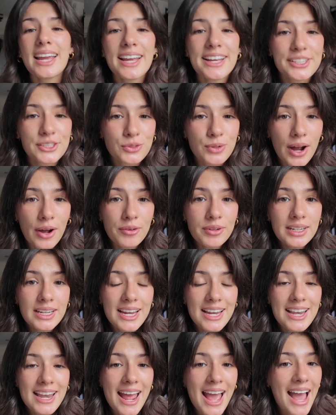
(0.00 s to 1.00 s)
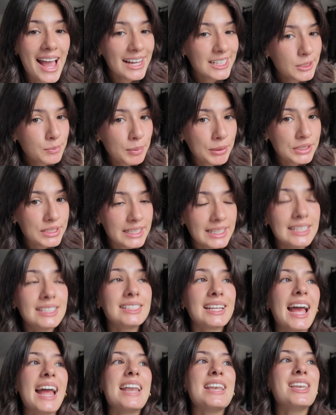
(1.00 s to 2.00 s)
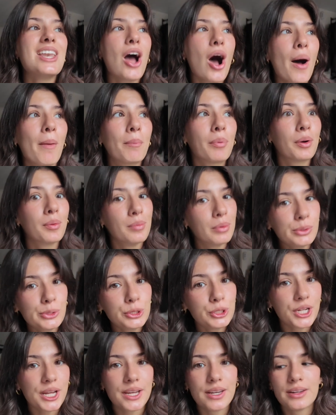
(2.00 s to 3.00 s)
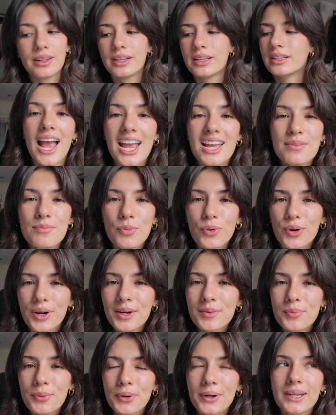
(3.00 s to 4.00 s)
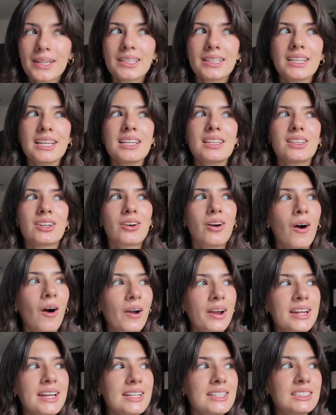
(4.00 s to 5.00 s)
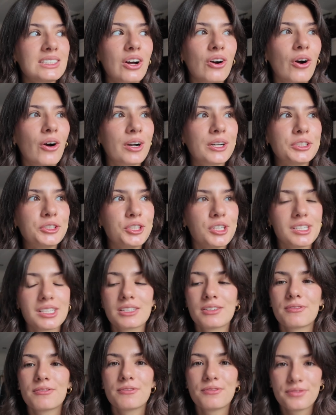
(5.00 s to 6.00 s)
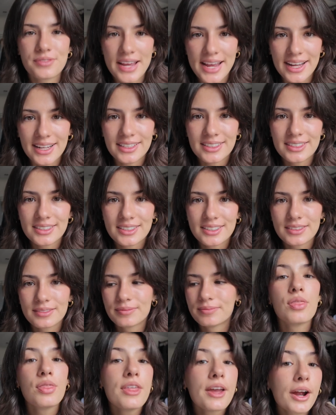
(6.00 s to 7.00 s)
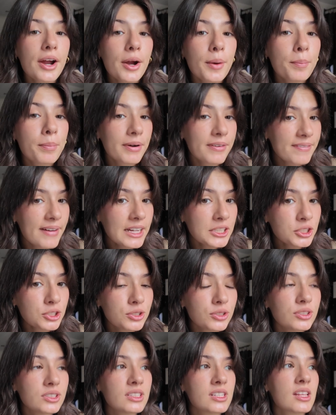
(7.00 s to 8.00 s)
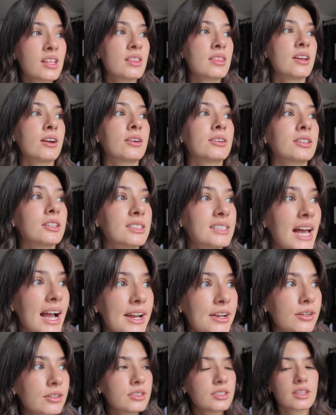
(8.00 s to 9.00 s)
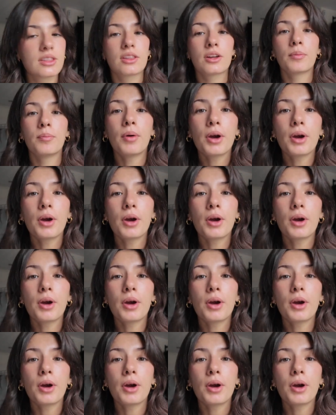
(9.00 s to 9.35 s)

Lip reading: is grounded in expertise and not promotion. And more importantly, their audience aren't just fans. They're professionals, they're designers, they're